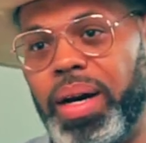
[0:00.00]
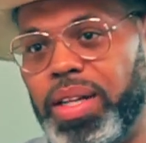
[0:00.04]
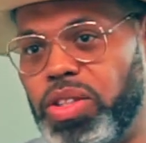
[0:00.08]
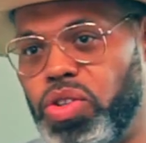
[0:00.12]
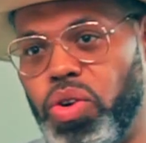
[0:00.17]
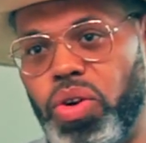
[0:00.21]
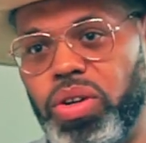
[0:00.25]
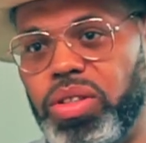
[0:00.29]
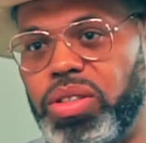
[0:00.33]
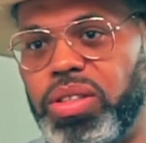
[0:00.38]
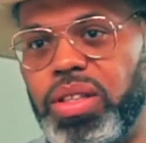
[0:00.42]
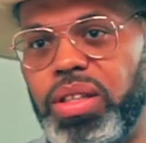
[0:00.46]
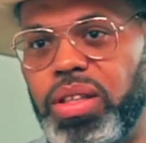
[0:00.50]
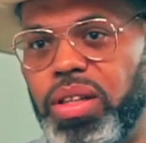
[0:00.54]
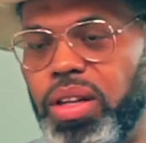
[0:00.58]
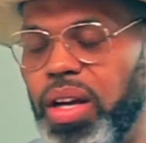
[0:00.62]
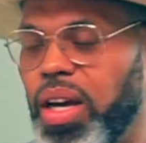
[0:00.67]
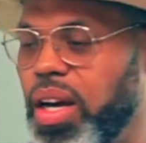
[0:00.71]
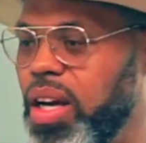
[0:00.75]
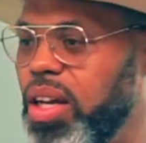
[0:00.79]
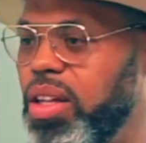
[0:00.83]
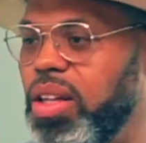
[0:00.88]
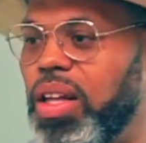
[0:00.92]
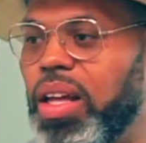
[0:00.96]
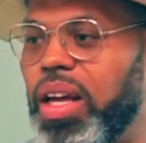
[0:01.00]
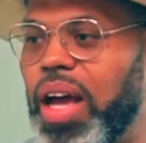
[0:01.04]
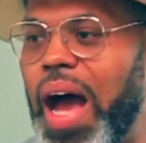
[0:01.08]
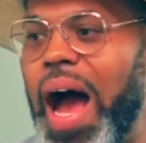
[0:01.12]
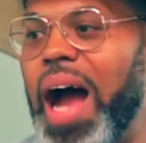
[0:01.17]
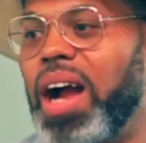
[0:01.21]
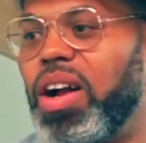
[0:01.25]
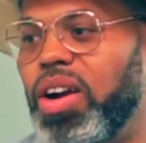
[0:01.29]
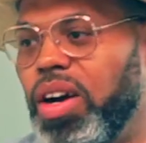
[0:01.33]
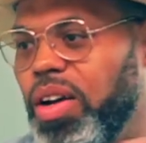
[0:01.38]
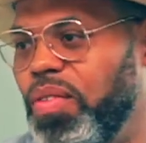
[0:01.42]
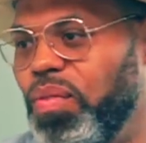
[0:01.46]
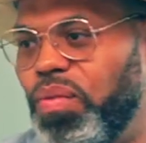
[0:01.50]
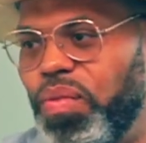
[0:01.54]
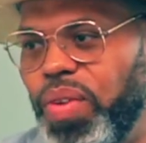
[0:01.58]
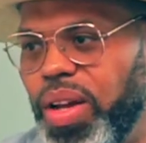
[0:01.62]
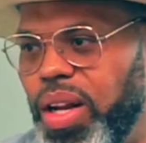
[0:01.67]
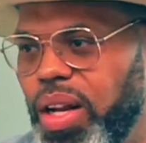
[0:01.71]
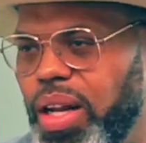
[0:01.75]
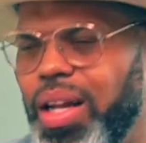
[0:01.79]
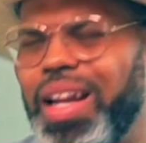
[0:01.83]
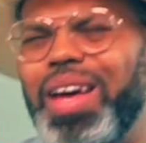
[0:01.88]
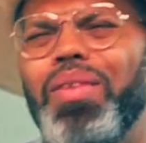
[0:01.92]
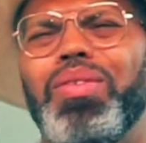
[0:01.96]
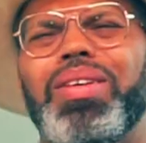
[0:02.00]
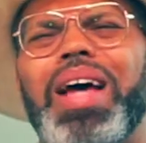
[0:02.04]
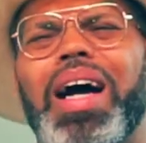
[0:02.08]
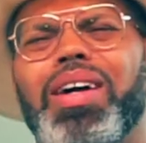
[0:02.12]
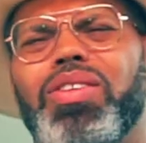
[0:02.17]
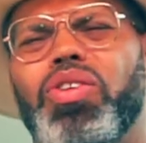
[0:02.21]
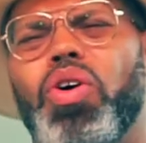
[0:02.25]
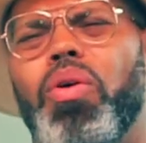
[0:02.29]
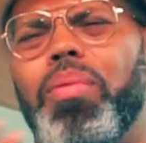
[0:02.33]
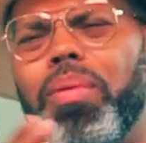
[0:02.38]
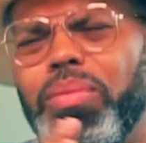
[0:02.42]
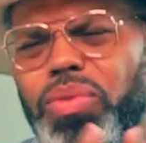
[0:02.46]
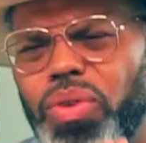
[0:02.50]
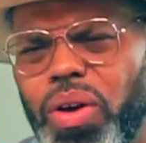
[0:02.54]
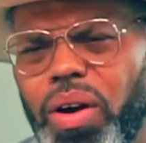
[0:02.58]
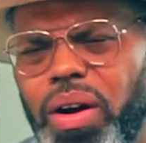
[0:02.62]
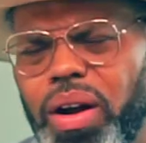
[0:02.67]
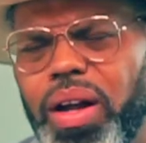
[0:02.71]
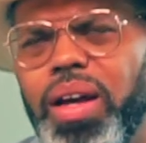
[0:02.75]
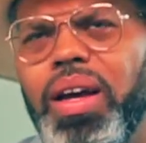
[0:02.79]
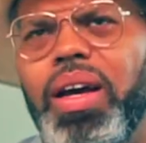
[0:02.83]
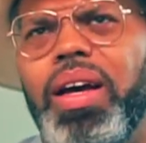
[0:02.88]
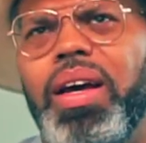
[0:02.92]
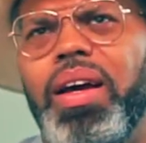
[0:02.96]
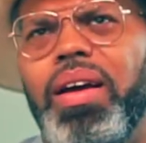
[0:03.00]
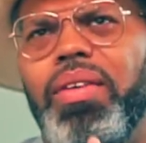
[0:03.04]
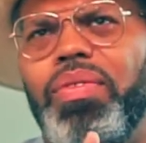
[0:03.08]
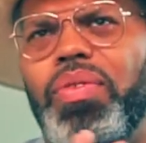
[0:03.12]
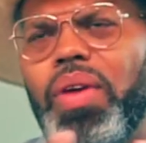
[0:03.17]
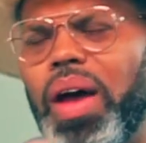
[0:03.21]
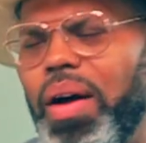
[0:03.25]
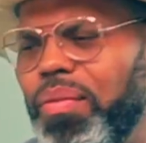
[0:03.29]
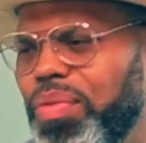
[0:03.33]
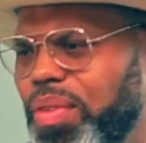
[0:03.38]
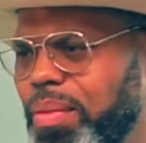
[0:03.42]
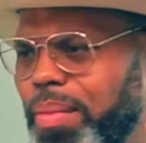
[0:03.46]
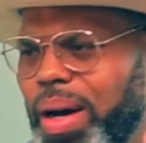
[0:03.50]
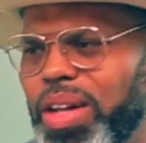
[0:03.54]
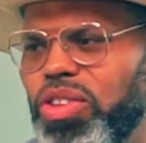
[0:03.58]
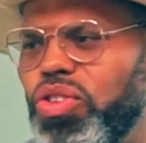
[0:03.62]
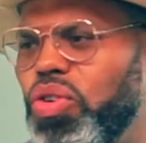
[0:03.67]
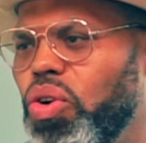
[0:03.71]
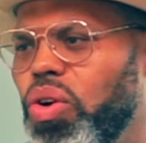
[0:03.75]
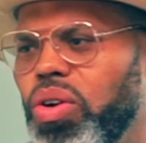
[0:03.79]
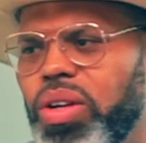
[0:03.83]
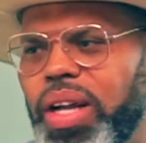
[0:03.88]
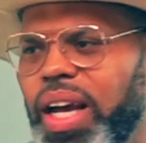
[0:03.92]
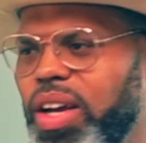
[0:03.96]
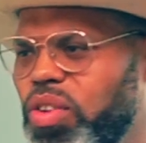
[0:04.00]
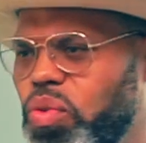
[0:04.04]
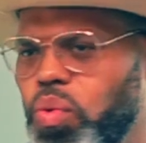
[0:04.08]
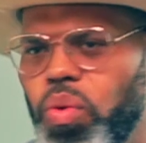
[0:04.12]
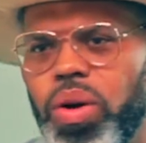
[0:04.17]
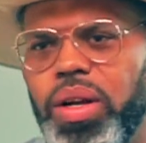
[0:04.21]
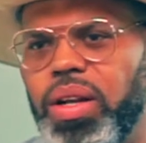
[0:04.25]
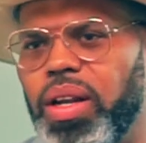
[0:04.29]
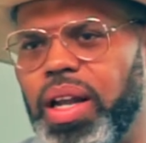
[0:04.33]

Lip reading: tours, I couldn't fit it in. It was October, I'm sorry. My tour dates wouldn't